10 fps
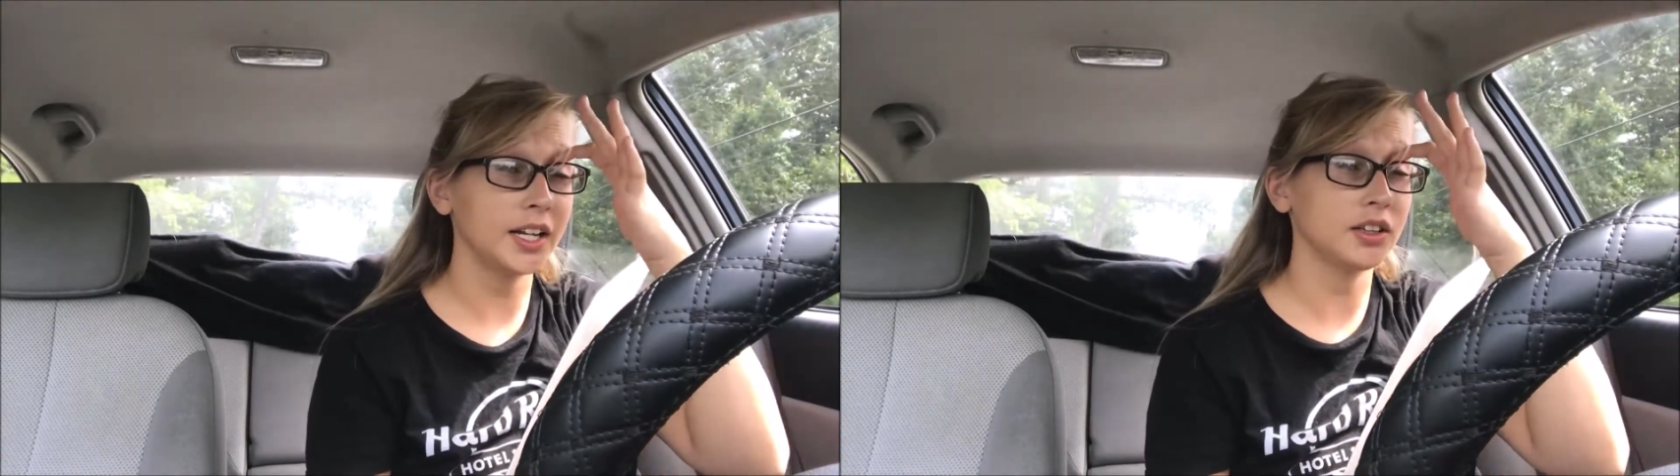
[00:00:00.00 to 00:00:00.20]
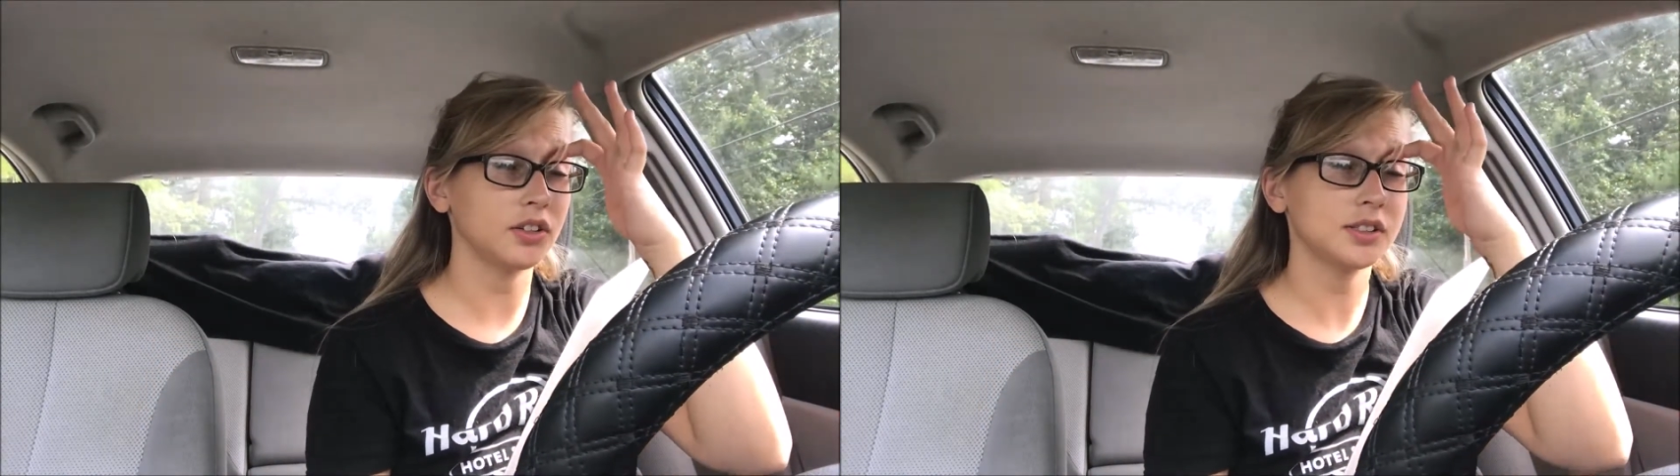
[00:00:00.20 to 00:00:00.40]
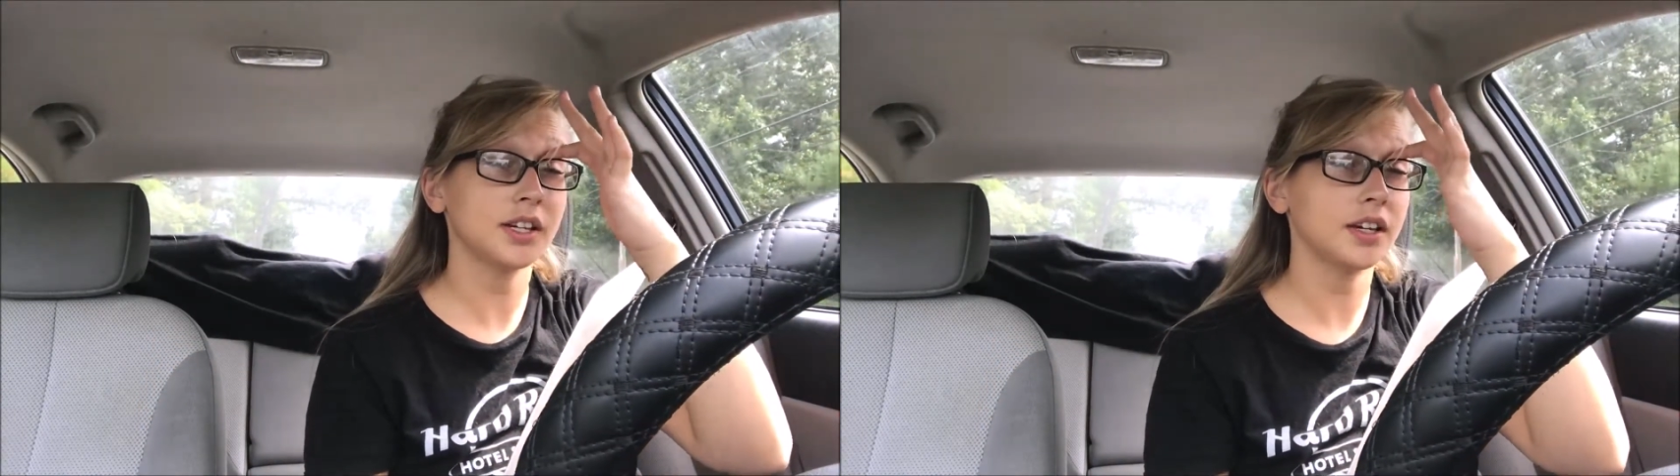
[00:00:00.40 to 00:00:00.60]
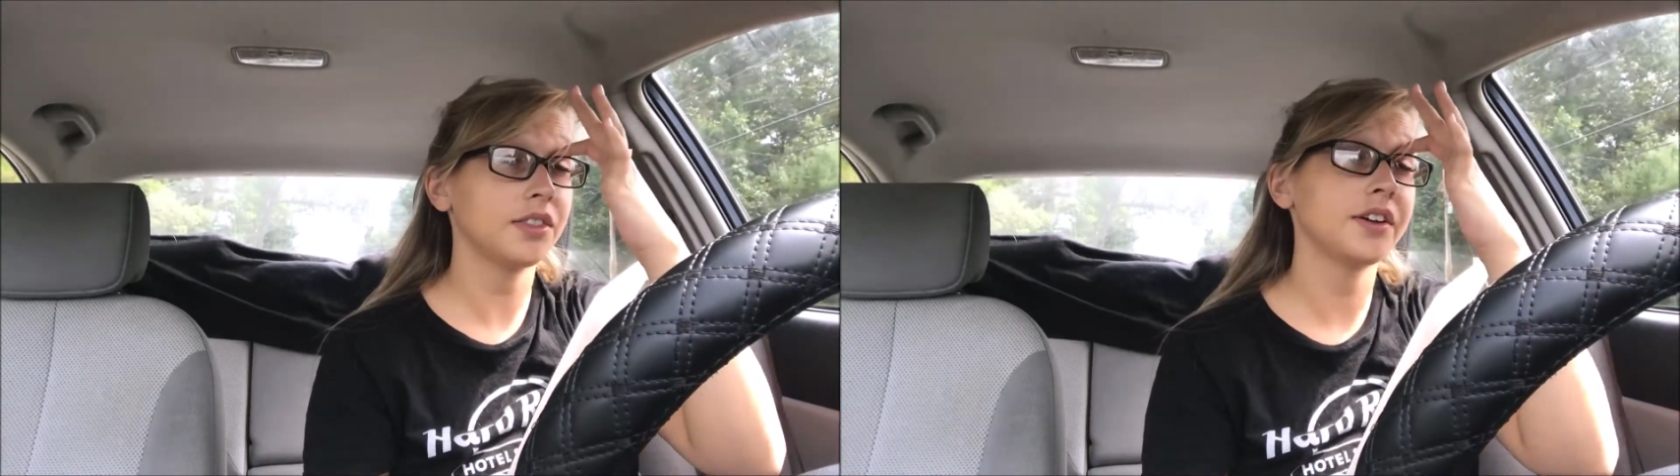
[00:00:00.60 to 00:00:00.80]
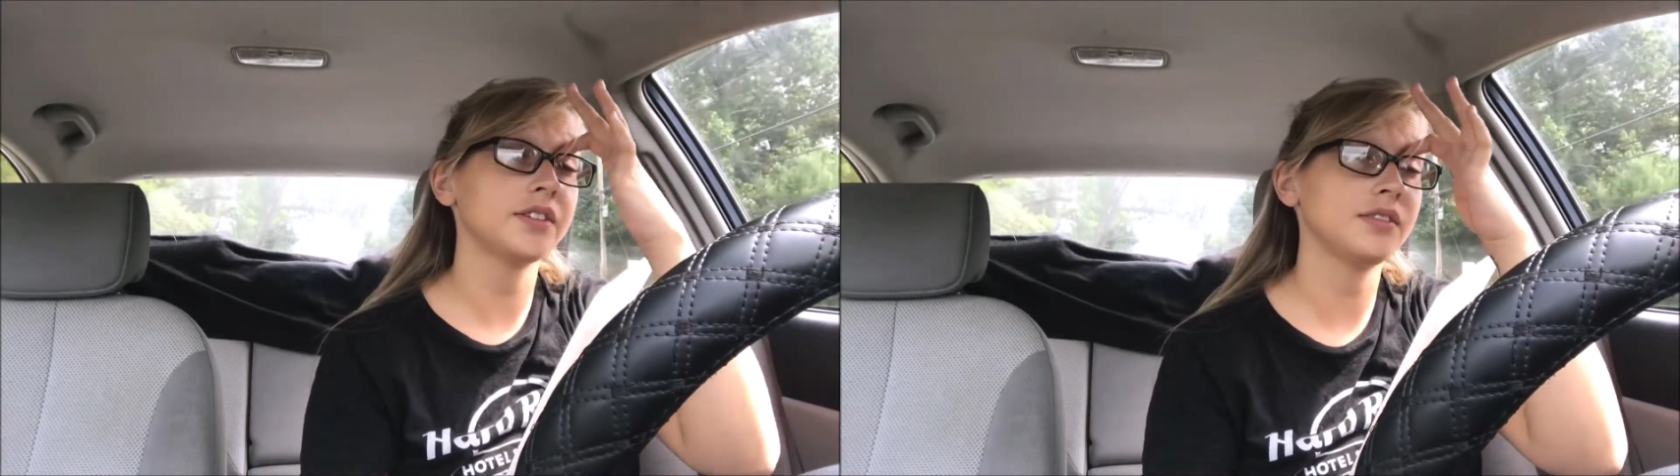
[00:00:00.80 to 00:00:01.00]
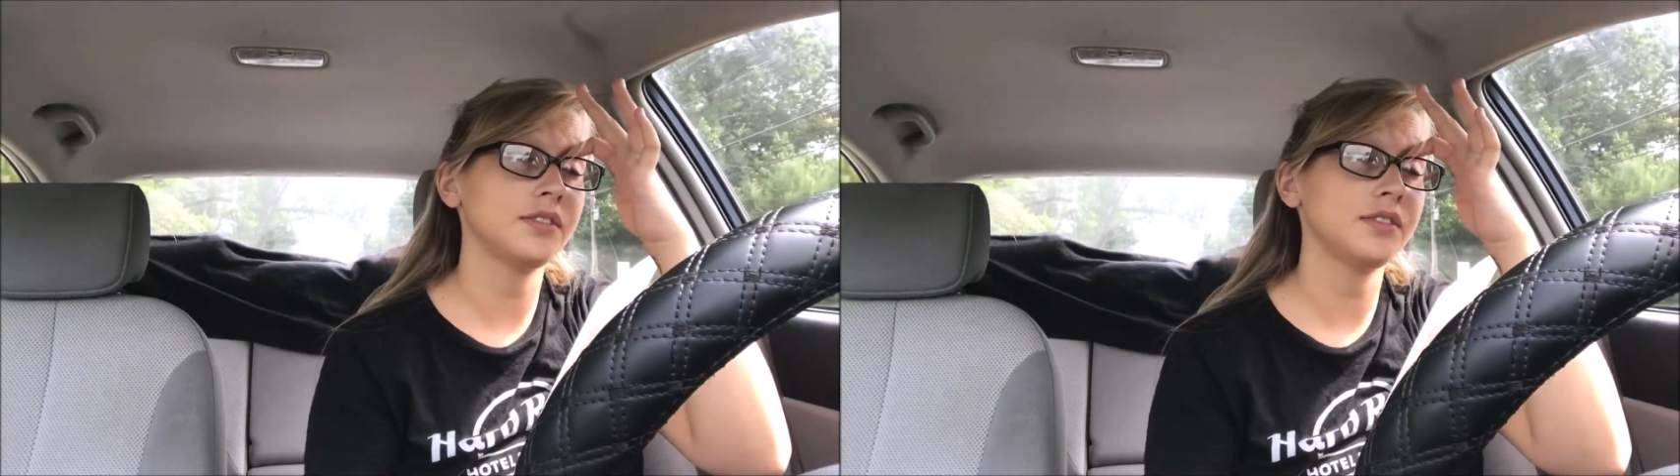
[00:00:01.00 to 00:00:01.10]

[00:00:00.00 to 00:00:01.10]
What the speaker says: and it looks like there's